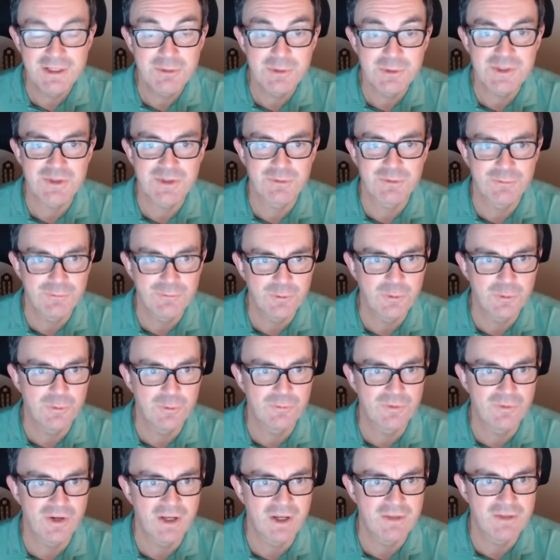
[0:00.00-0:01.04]
which are 4,
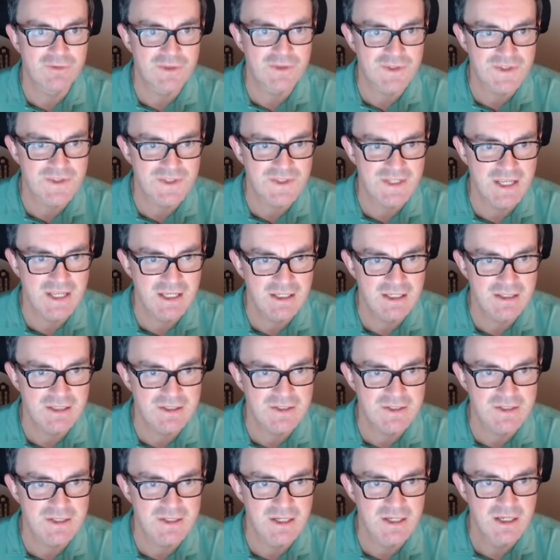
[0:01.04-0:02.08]
5, and
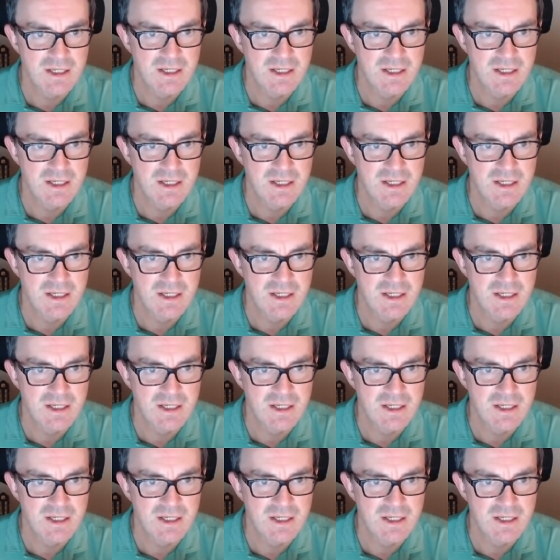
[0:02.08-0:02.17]
6.